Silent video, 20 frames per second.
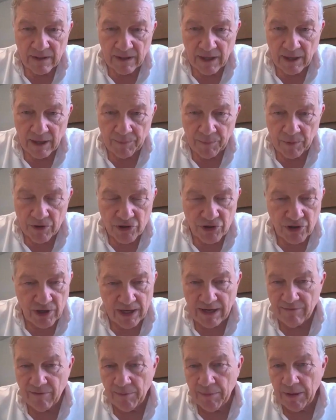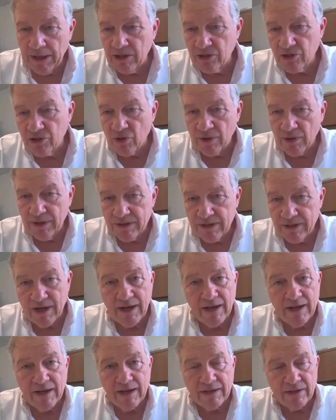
I appreciate everybody joining today.